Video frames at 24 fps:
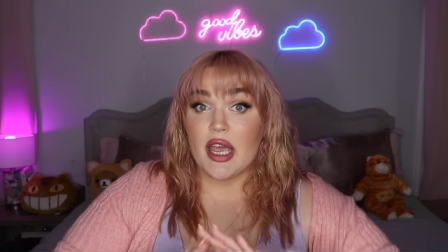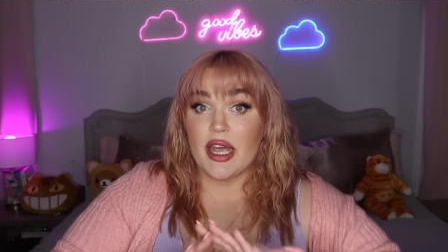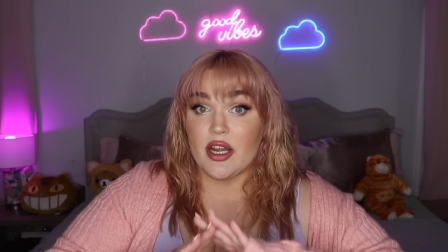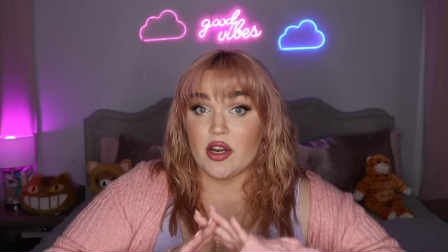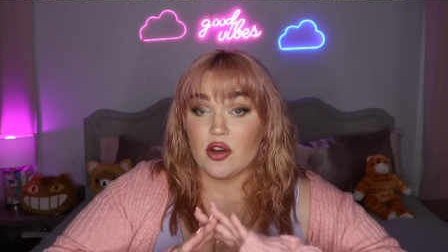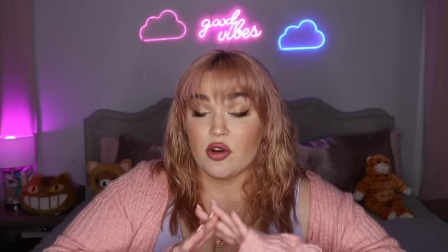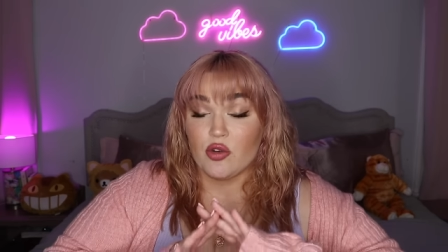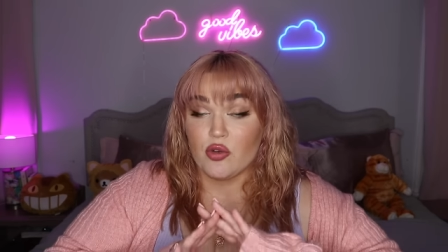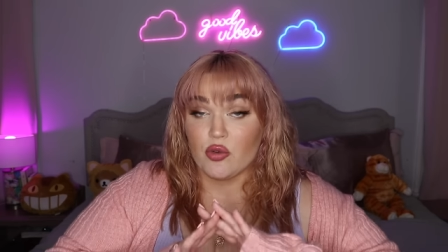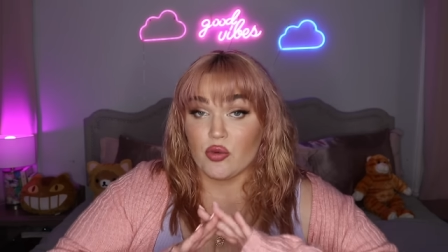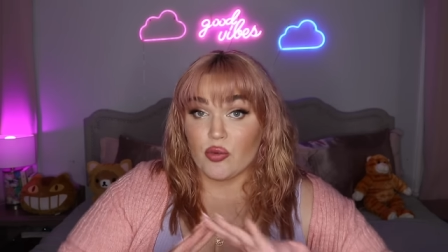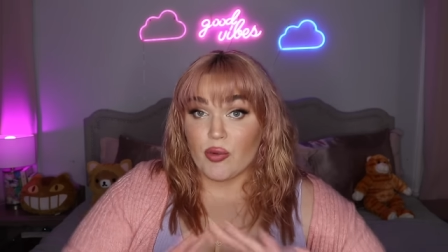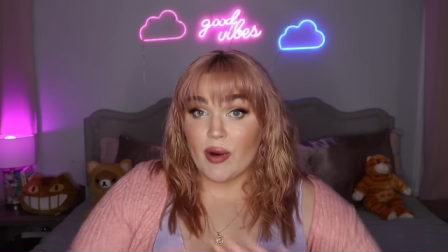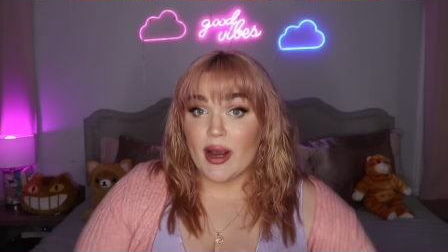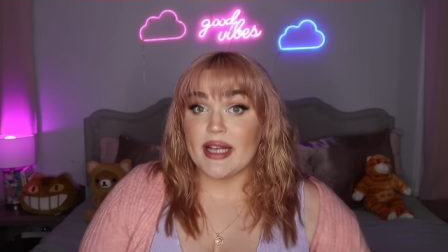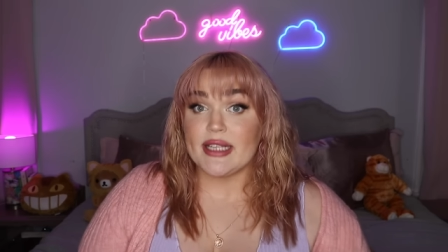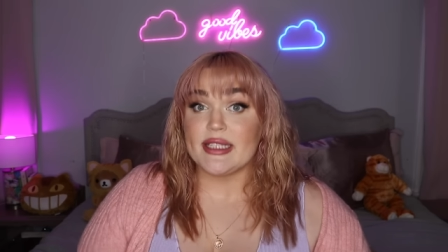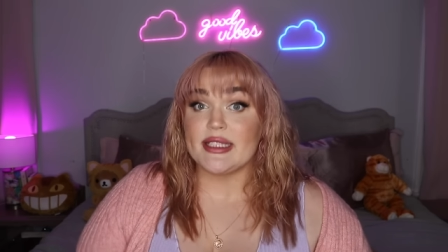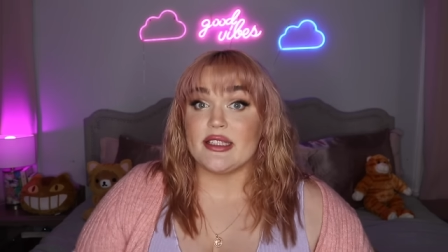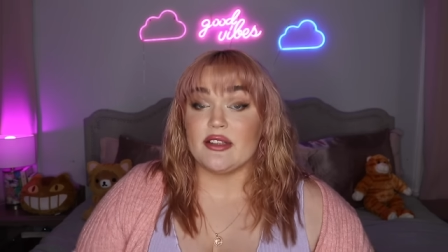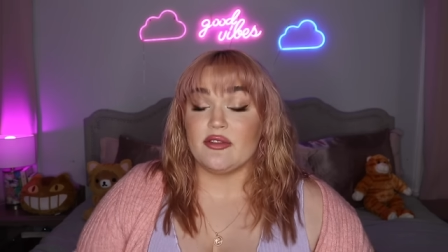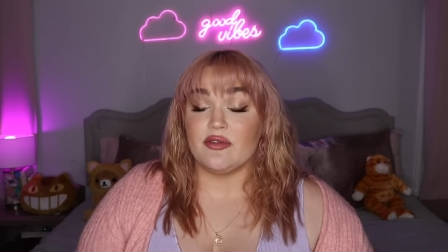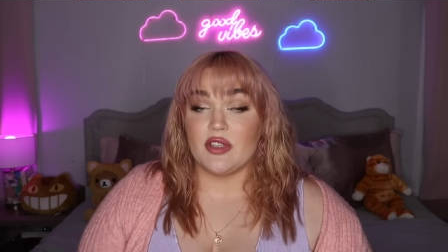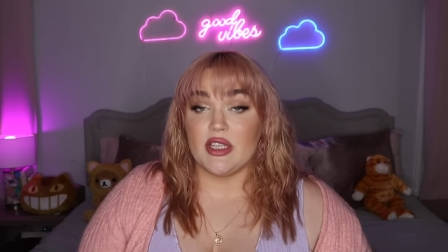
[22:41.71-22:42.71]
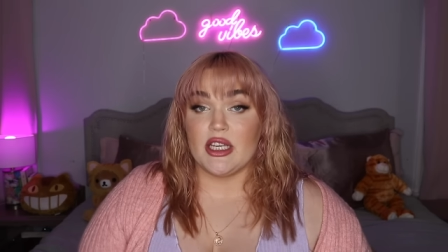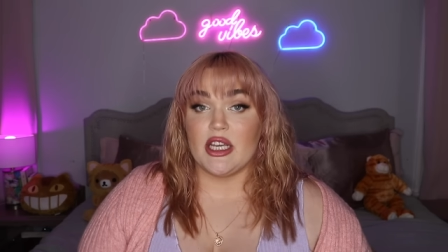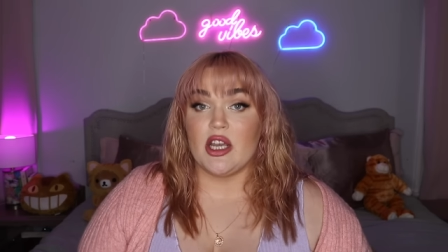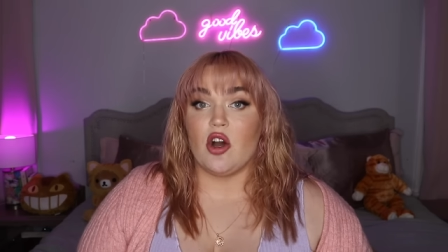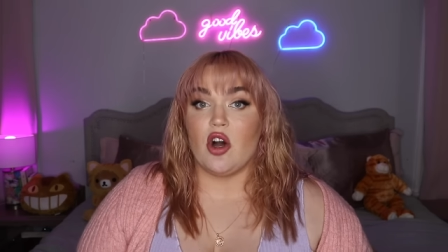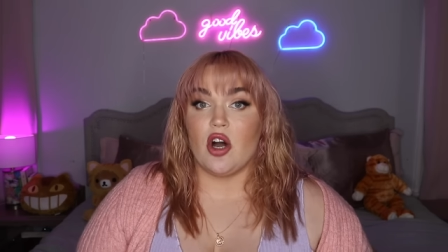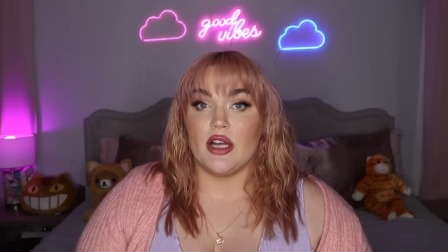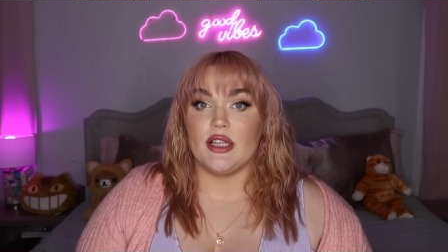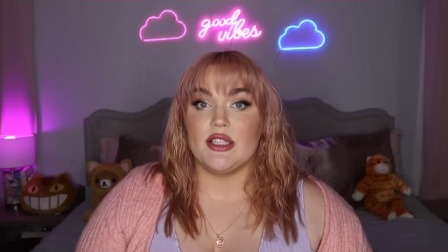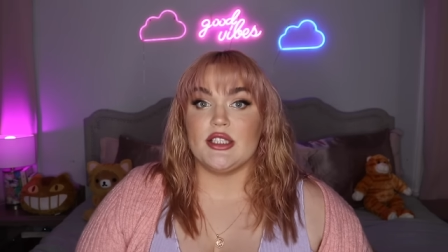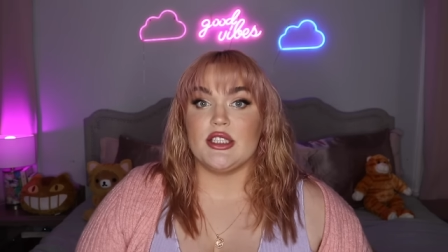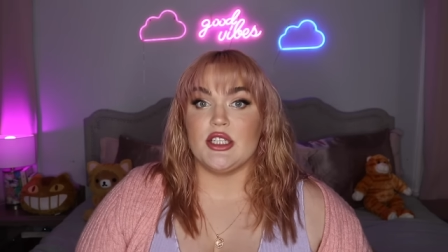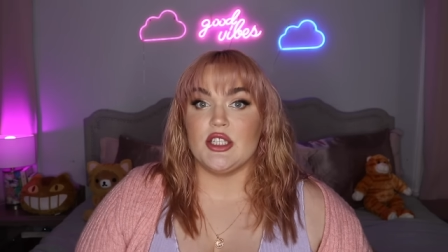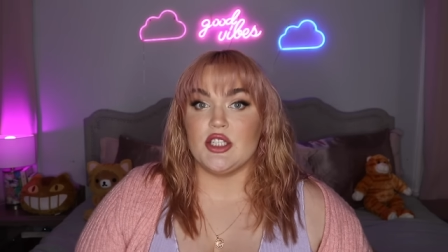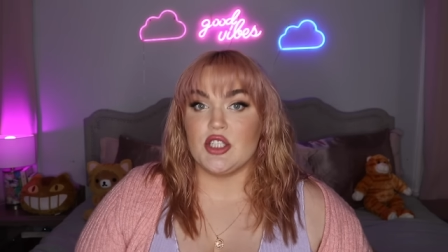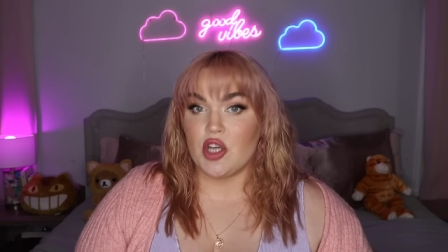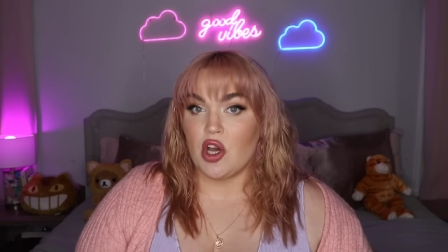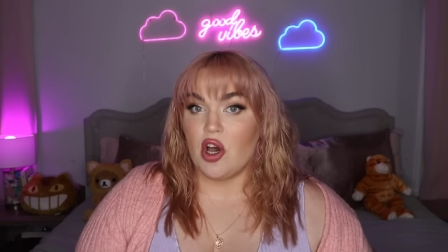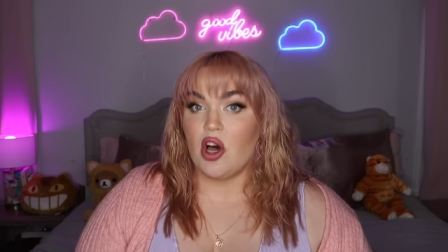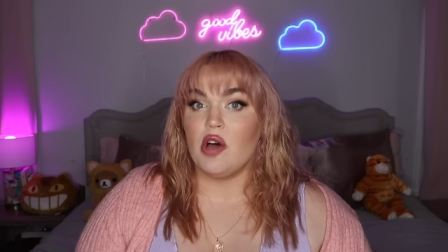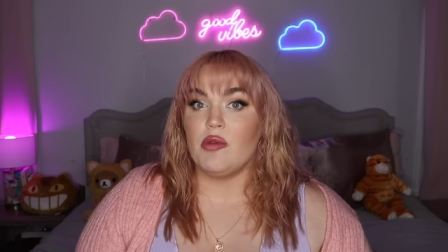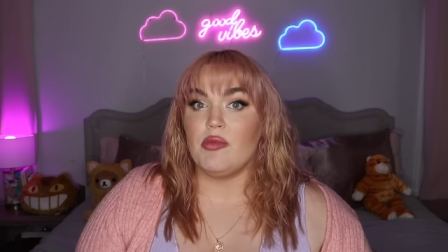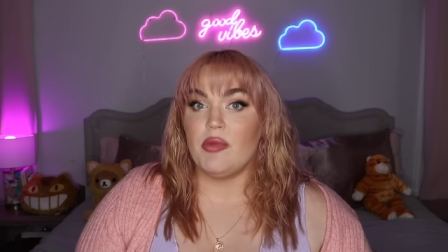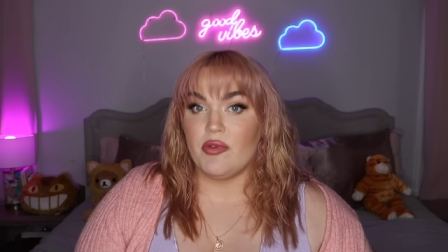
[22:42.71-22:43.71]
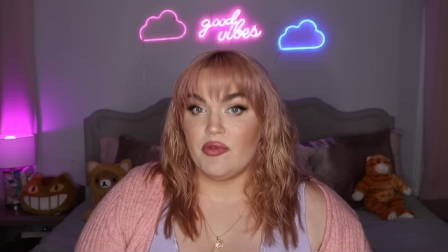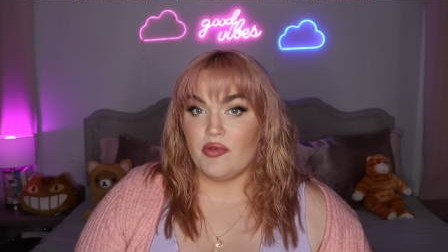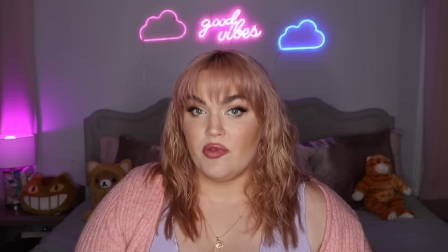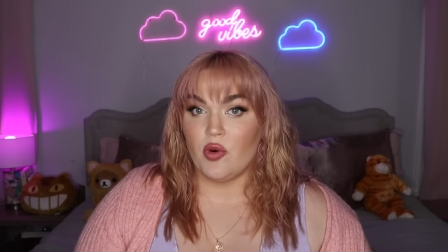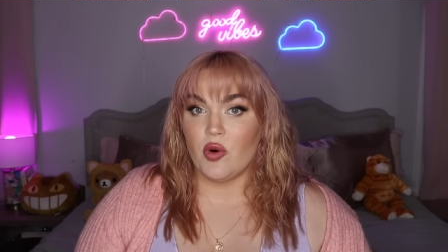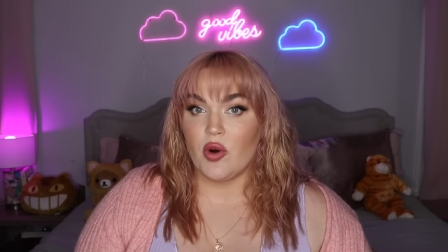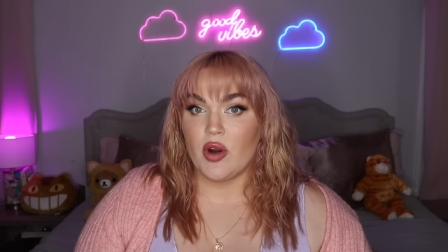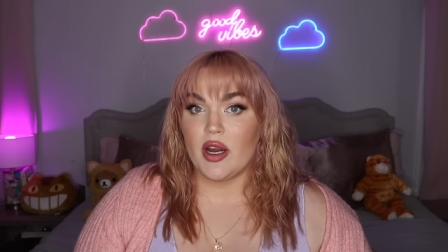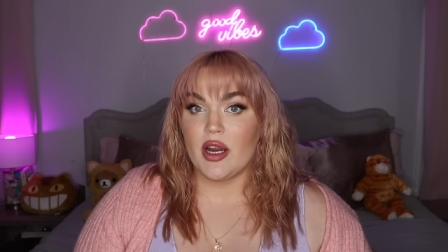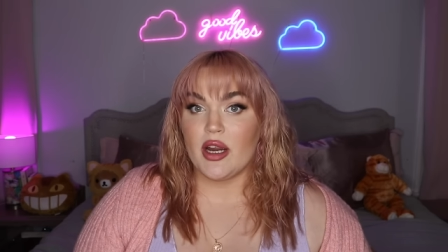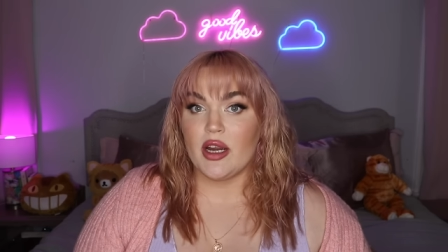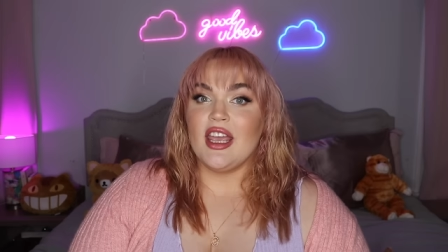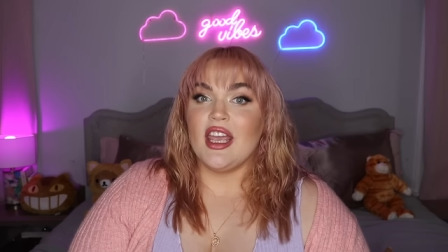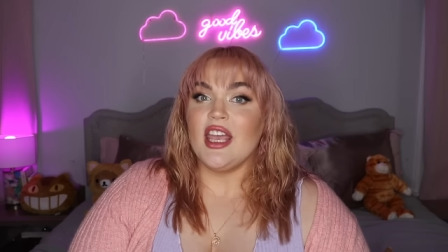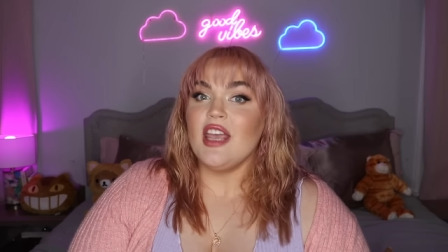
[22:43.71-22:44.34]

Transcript: an aggressively haunted doll before.